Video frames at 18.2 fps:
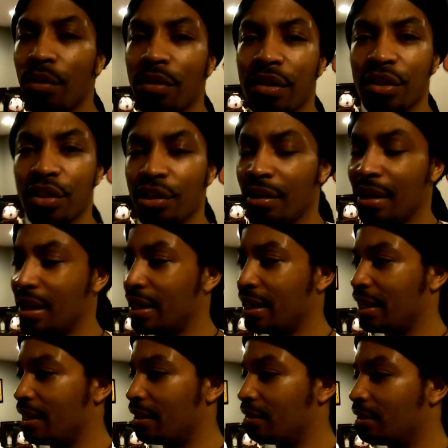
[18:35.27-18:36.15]
I wanted to try
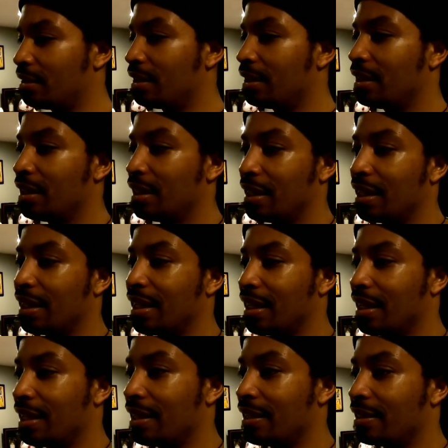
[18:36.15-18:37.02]
it out,
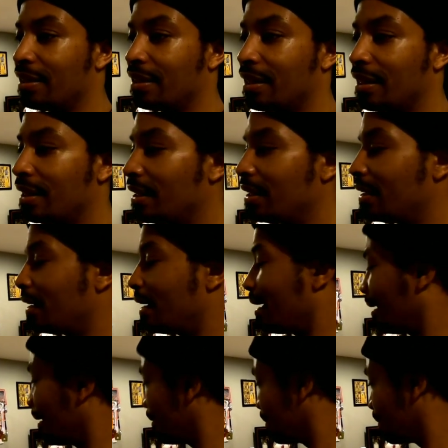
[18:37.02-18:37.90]
and
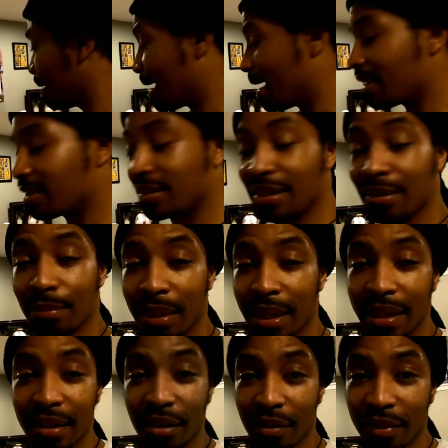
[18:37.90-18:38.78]
I actually
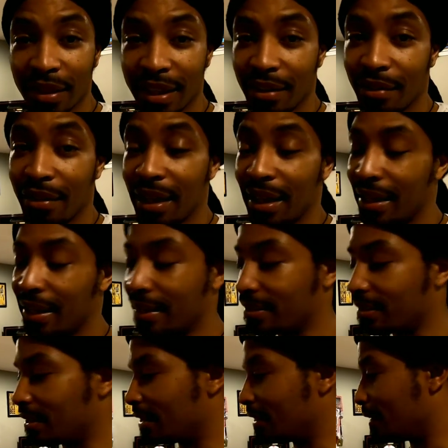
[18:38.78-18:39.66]
bid on that on an
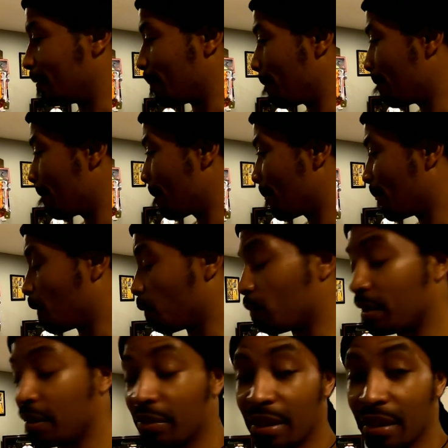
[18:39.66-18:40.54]
accident. The
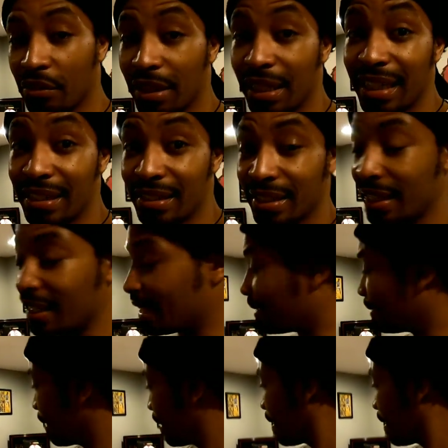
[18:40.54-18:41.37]
one on, on the inside.